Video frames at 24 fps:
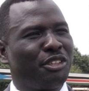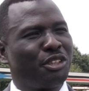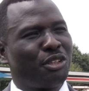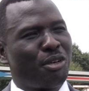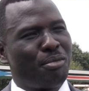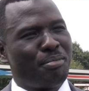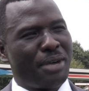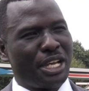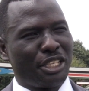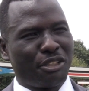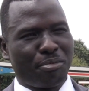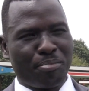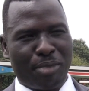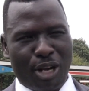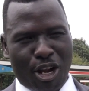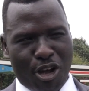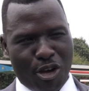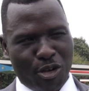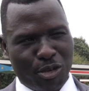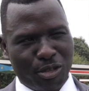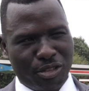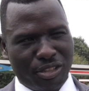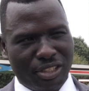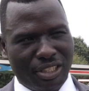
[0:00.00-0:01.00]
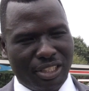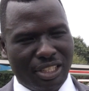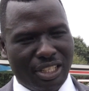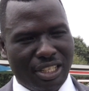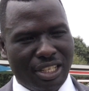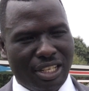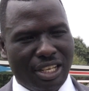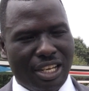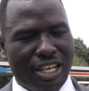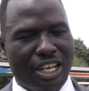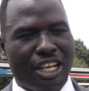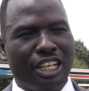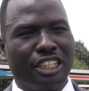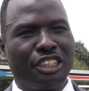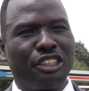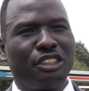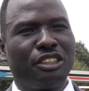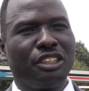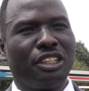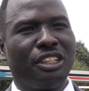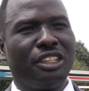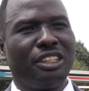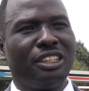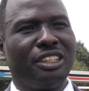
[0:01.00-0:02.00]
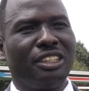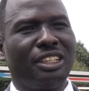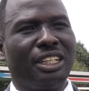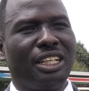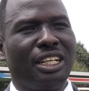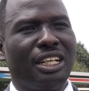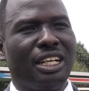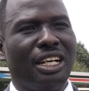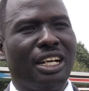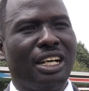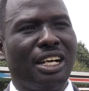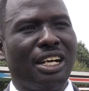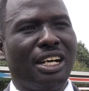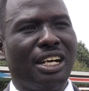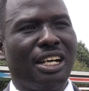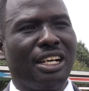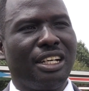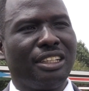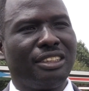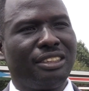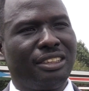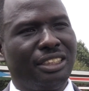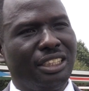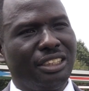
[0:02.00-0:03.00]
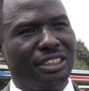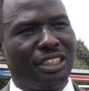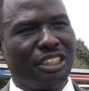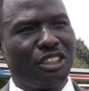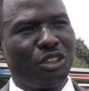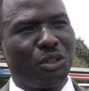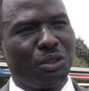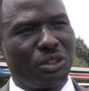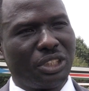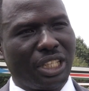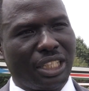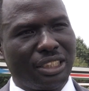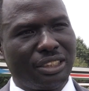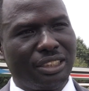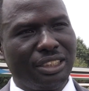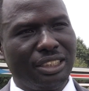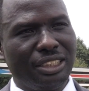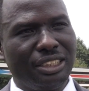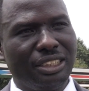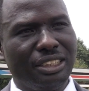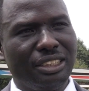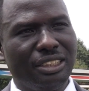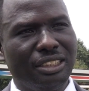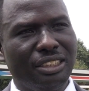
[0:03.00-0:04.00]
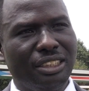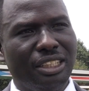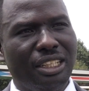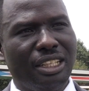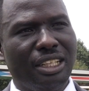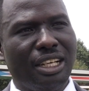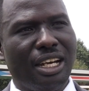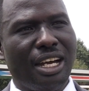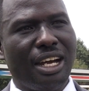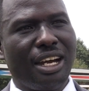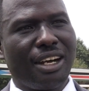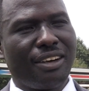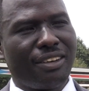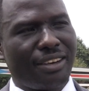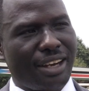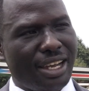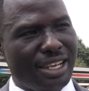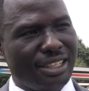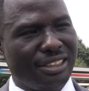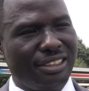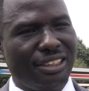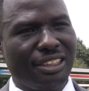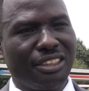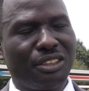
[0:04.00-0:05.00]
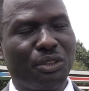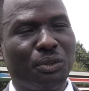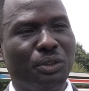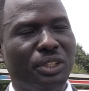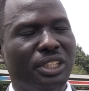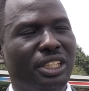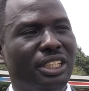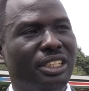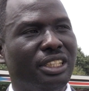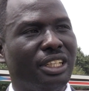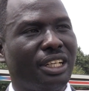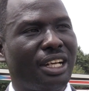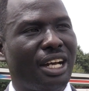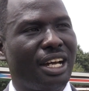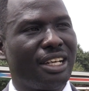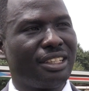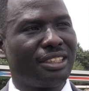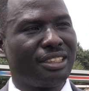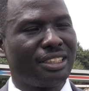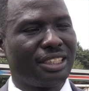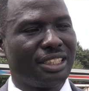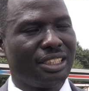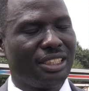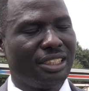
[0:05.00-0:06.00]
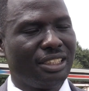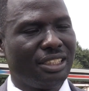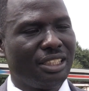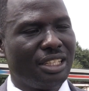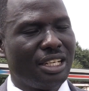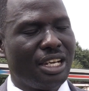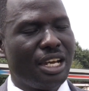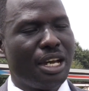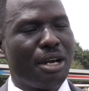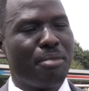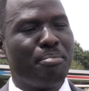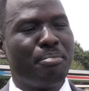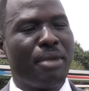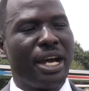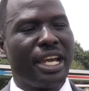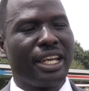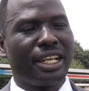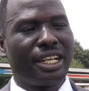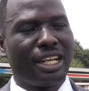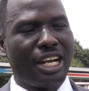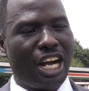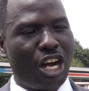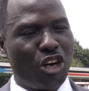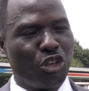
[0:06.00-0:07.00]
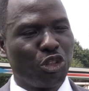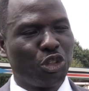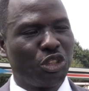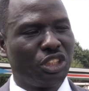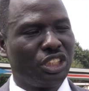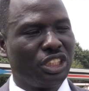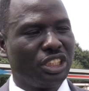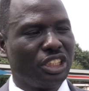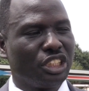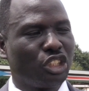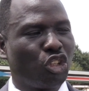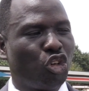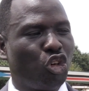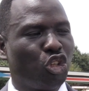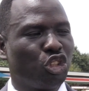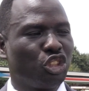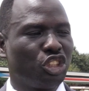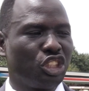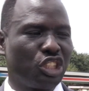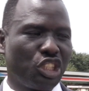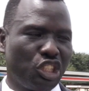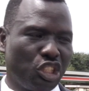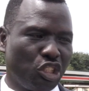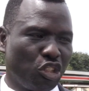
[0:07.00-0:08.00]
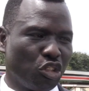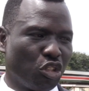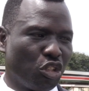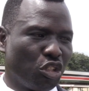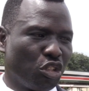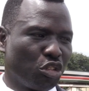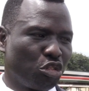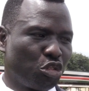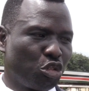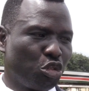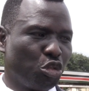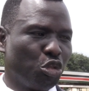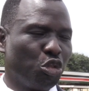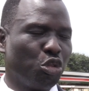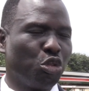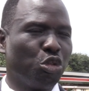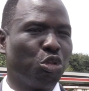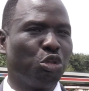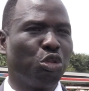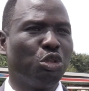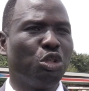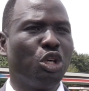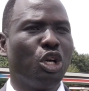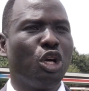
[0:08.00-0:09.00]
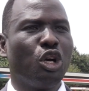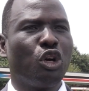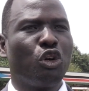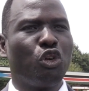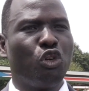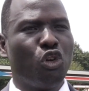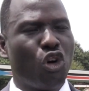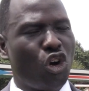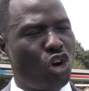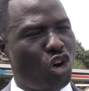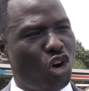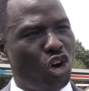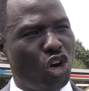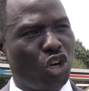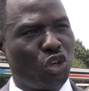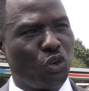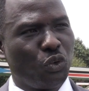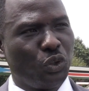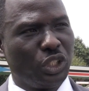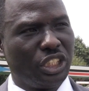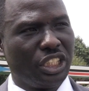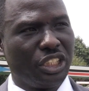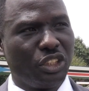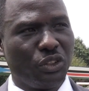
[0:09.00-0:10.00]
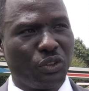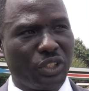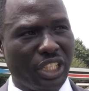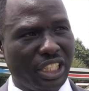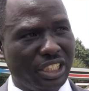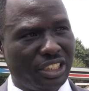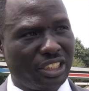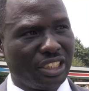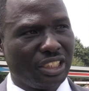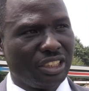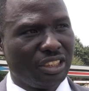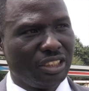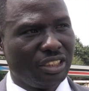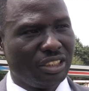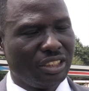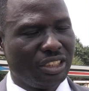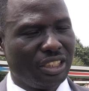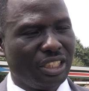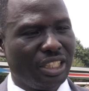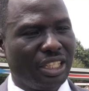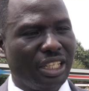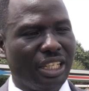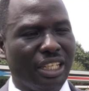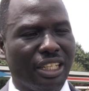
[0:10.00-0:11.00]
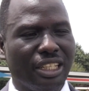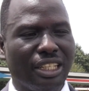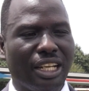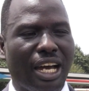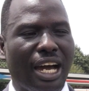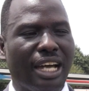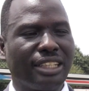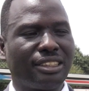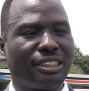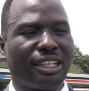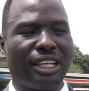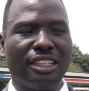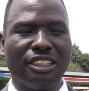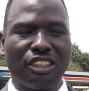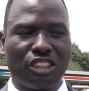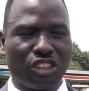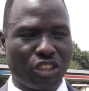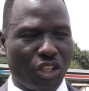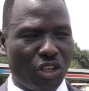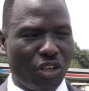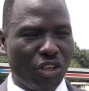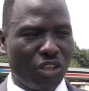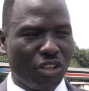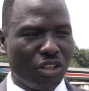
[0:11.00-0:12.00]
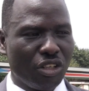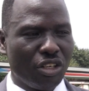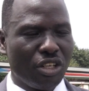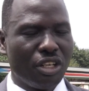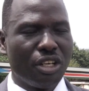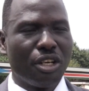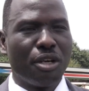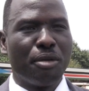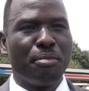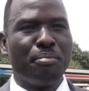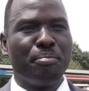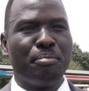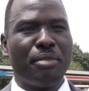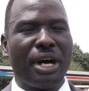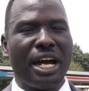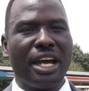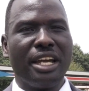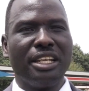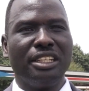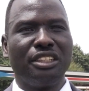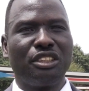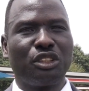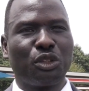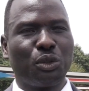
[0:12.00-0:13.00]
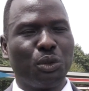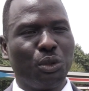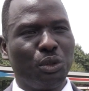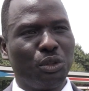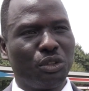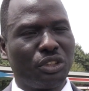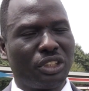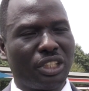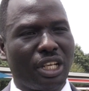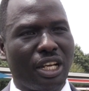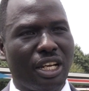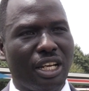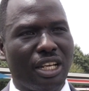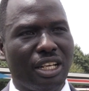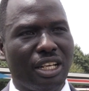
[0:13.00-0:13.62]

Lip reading: so much proud. Though since the 2013 crisis within the country, my county continue to go on with education. And as I talk, my schools